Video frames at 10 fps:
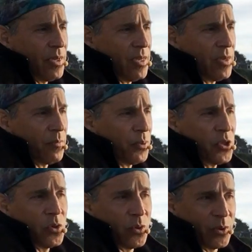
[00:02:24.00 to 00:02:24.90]

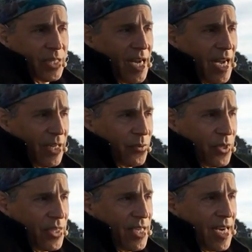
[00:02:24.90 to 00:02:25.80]
impugn God
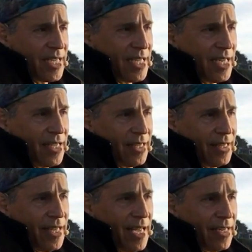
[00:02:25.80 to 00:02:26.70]
with the idea
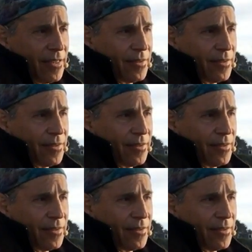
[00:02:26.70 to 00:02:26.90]
that